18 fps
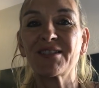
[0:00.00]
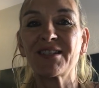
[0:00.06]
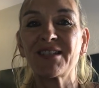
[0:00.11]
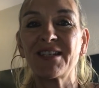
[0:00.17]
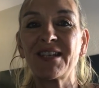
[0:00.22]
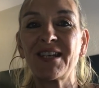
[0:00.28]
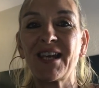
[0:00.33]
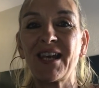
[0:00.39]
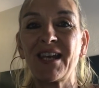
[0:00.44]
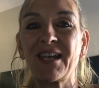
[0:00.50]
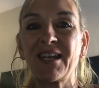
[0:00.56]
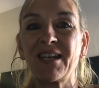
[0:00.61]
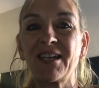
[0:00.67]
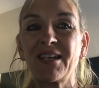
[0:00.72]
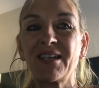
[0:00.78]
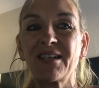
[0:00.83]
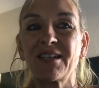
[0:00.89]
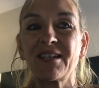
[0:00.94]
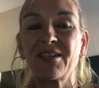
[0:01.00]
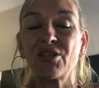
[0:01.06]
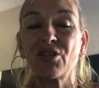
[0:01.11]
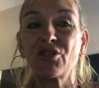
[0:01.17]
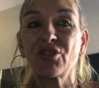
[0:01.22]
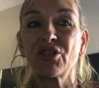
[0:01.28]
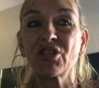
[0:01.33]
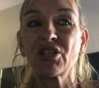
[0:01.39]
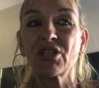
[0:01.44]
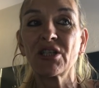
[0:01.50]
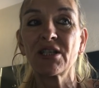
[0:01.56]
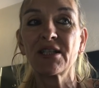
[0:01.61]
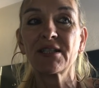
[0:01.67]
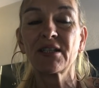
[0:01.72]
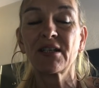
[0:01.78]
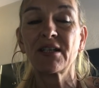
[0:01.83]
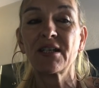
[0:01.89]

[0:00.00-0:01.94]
see a nutritionist.